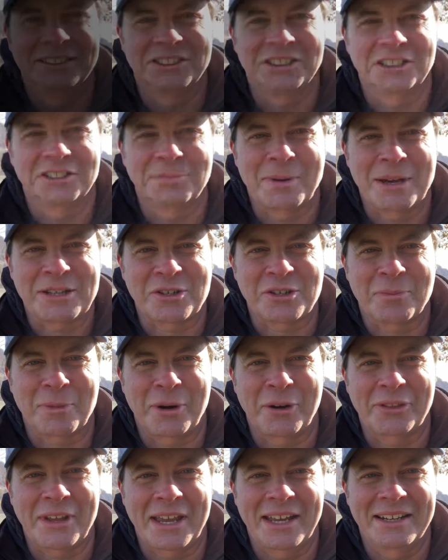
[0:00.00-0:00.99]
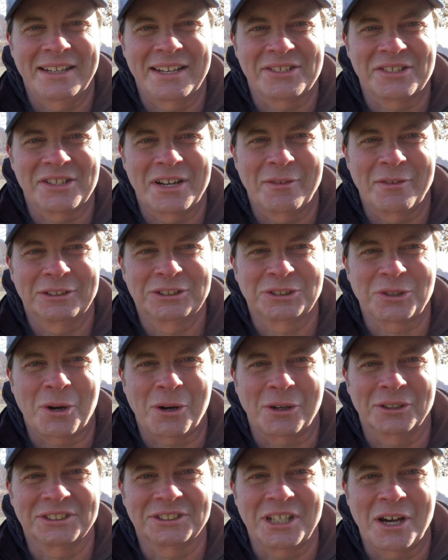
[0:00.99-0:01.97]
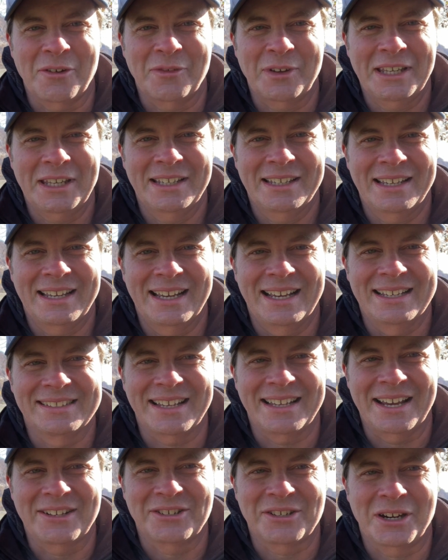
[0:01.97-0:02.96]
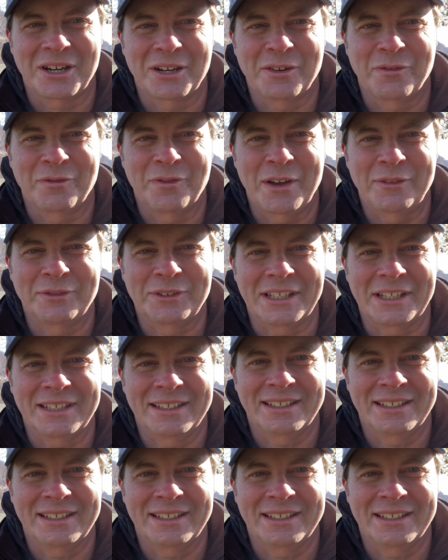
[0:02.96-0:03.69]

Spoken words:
is a special birthday edition of Historical Selfie as I turn 50.